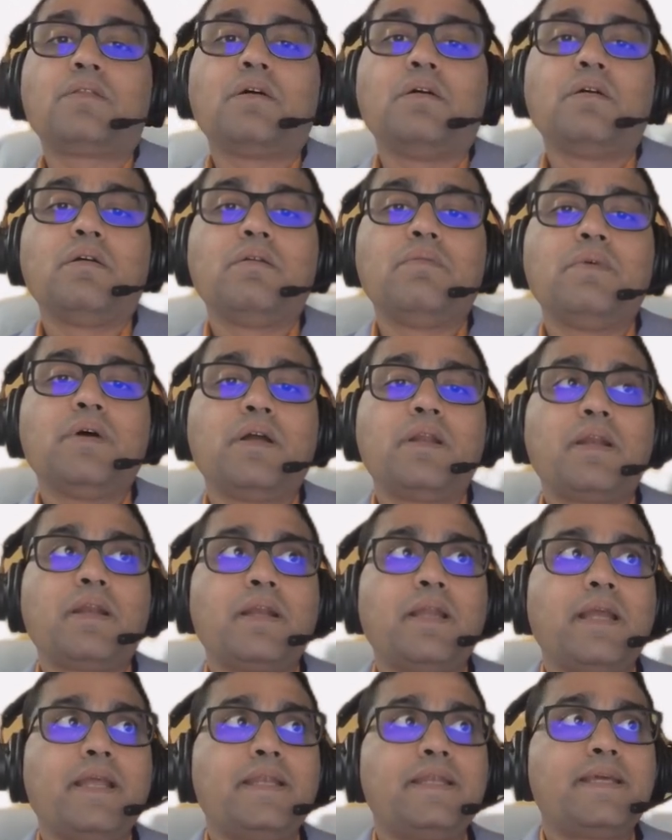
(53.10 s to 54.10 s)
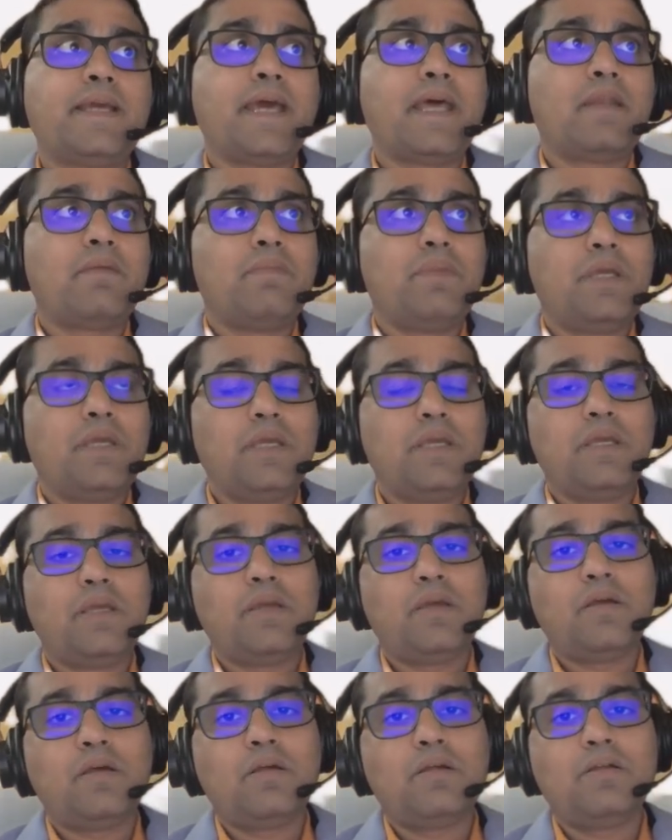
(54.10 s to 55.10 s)
Third one, it can
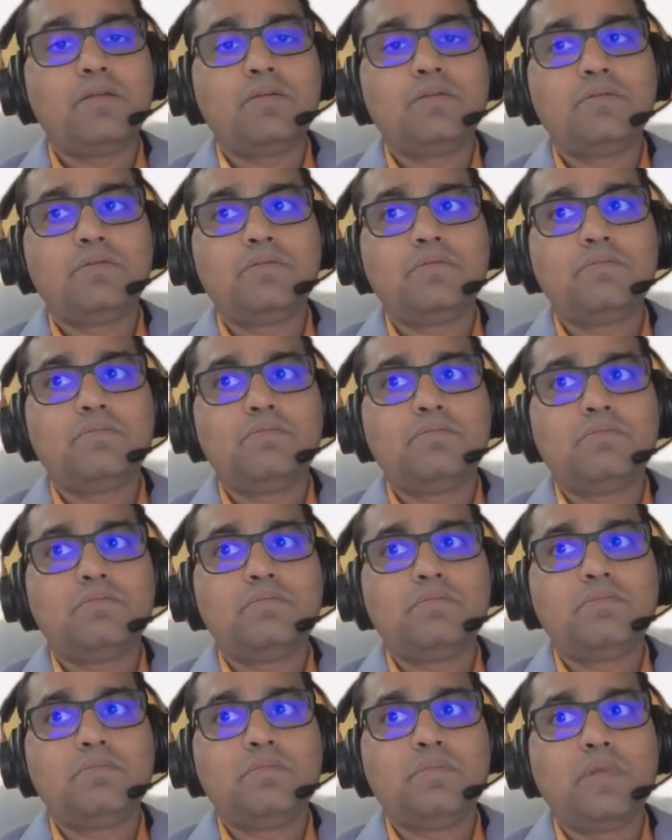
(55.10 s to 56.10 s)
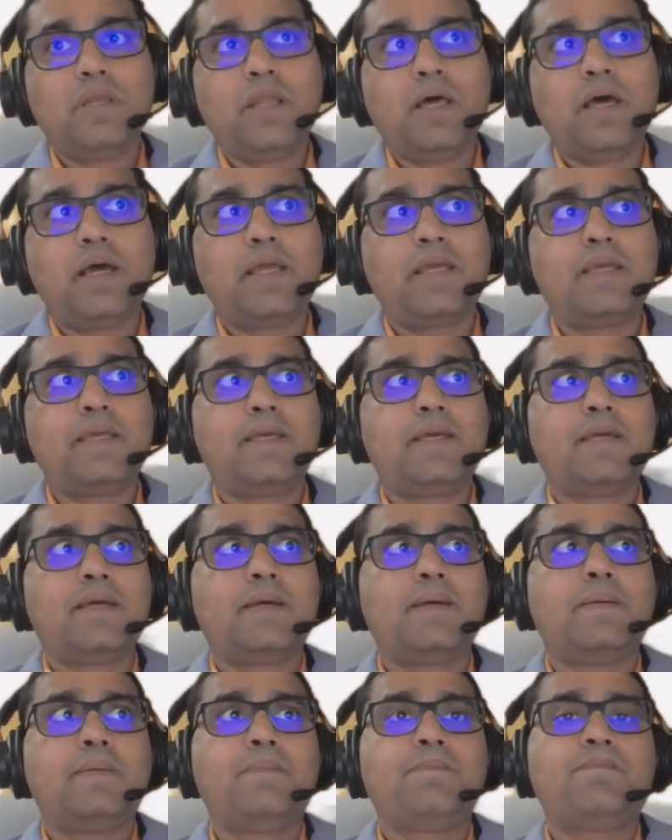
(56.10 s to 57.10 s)
be
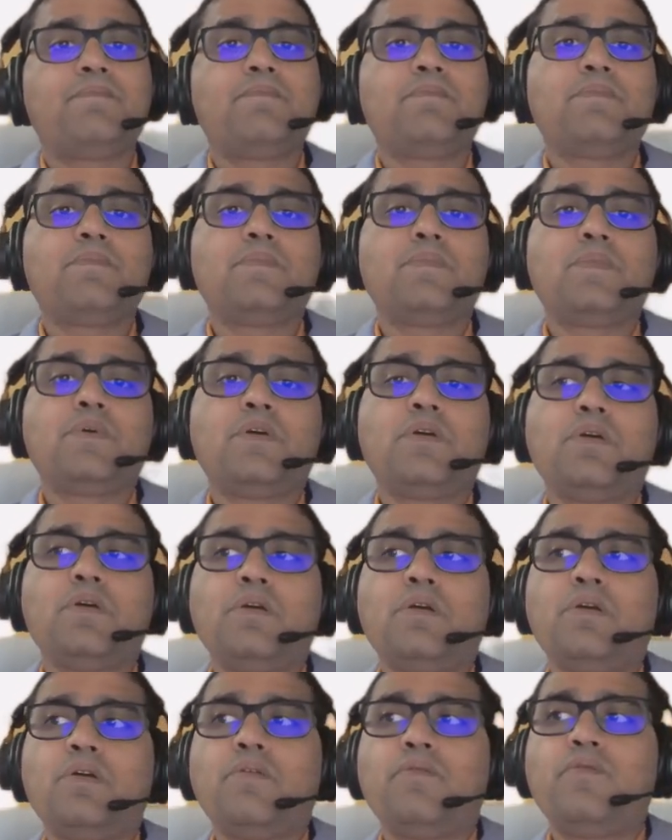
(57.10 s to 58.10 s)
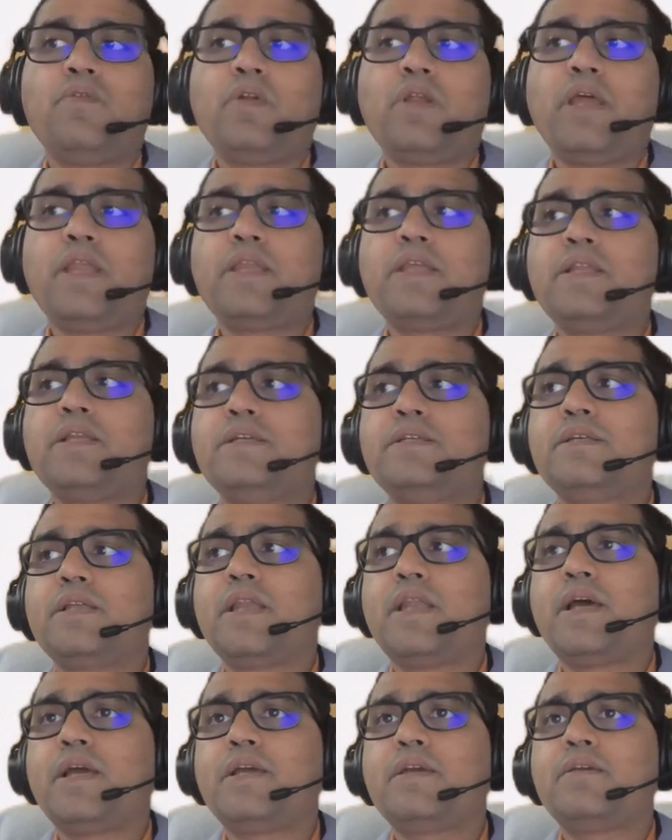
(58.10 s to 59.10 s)
like for any
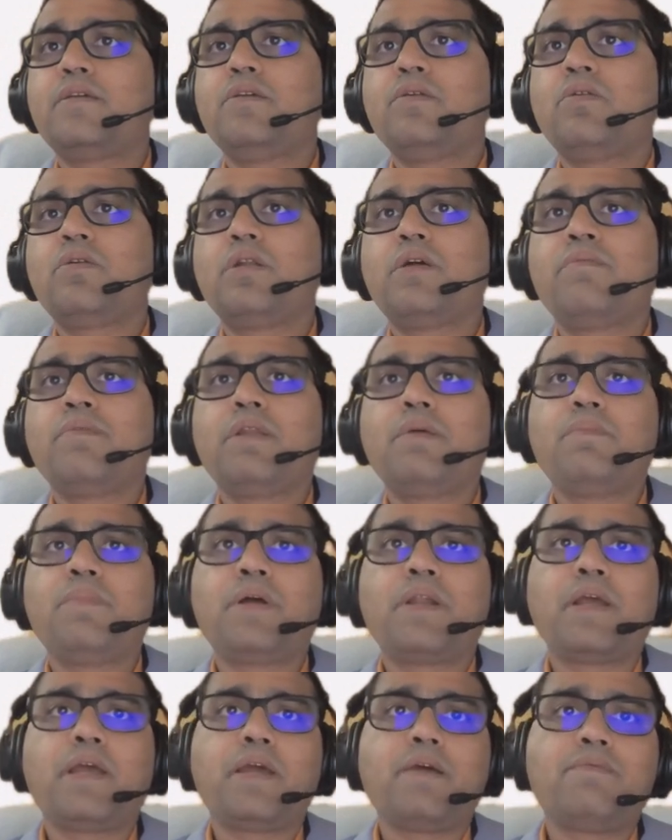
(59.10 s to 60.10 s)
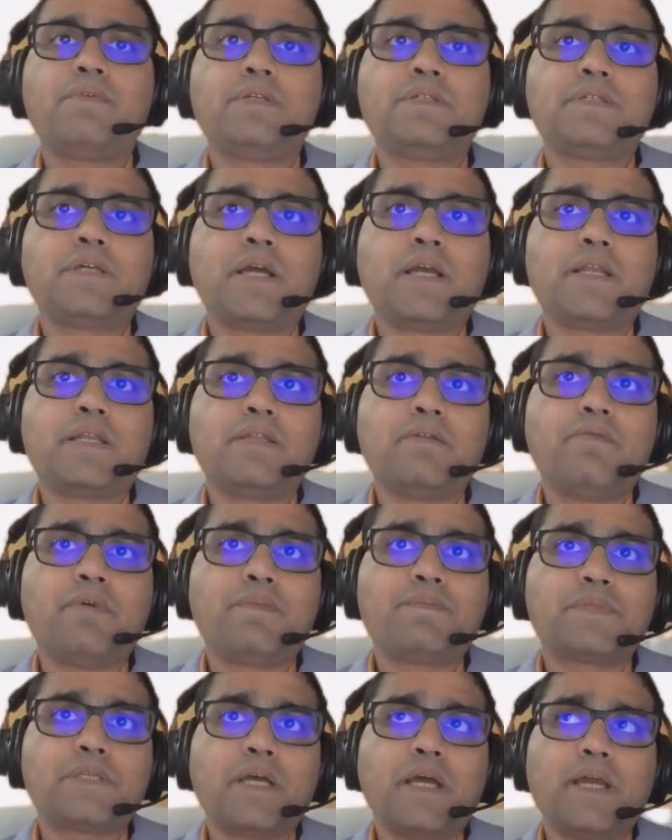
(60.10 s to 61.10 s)
region, like your developer have designed the
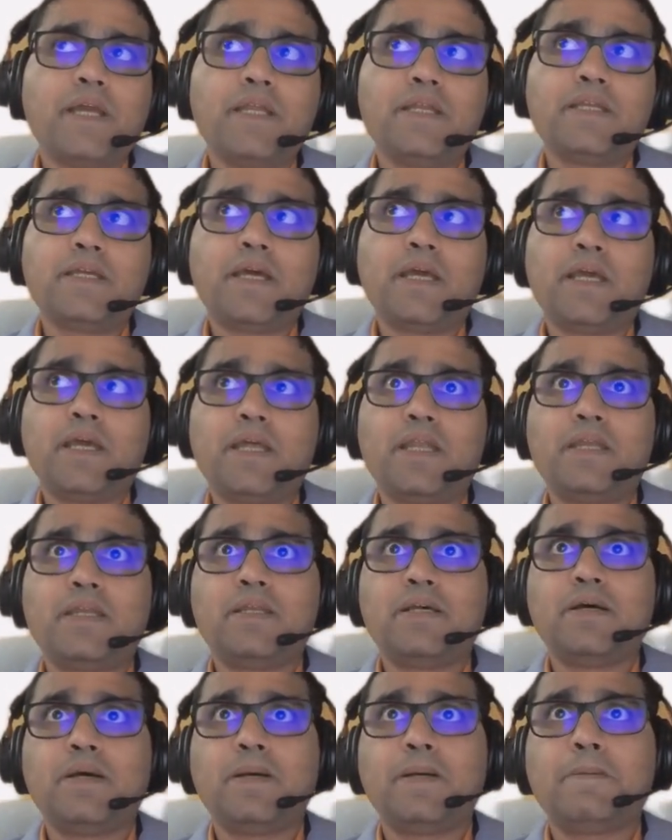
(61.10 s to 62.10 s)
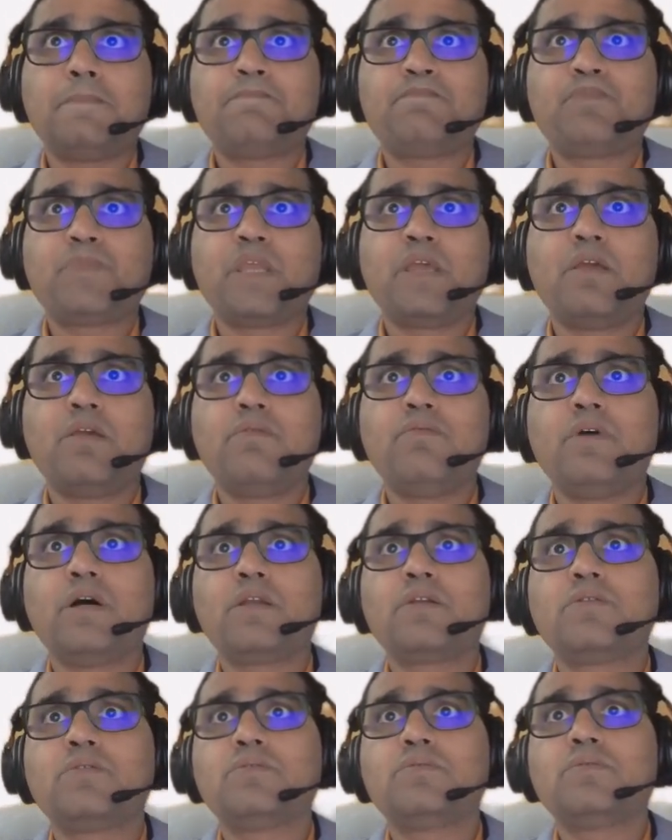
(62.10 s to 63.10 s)
website and he
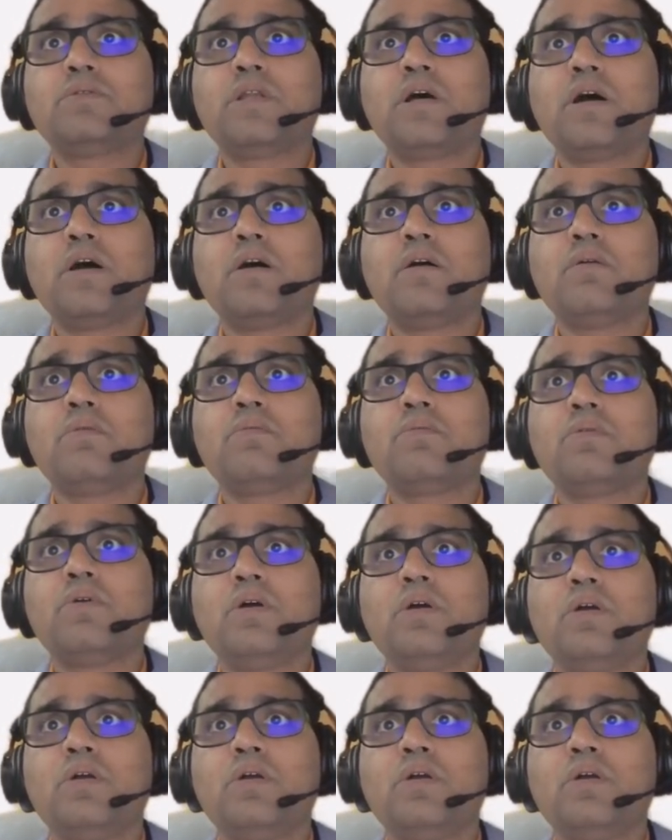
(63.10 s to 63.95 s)
want to now